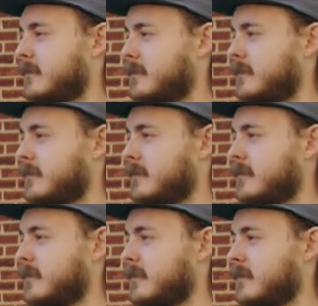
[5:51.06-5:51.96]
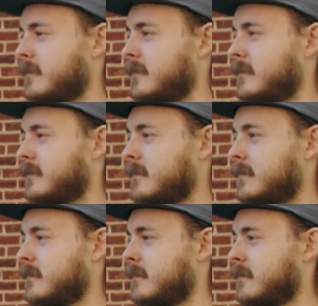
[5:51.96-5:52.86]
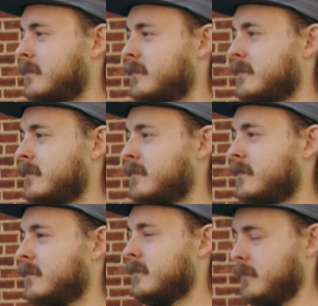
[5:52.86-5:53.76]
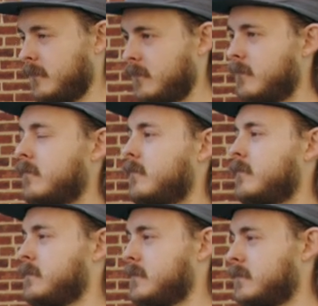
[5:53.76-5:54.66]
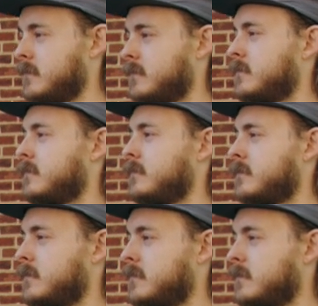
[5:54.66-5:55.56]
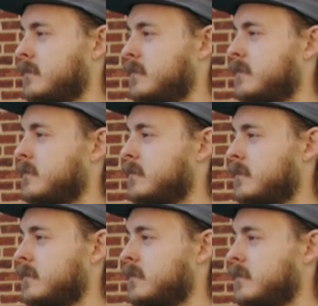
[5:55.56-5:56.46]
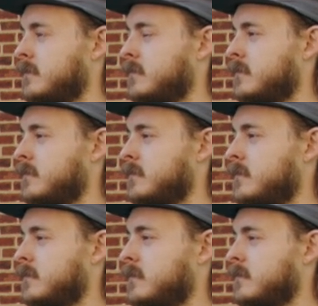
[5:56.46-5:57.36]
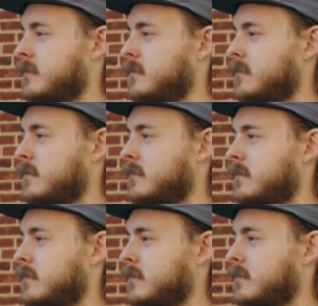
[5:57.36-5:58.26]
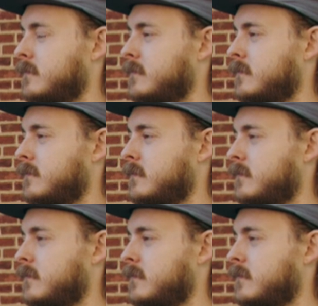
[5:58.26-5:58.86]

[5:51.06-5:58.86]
[no speech]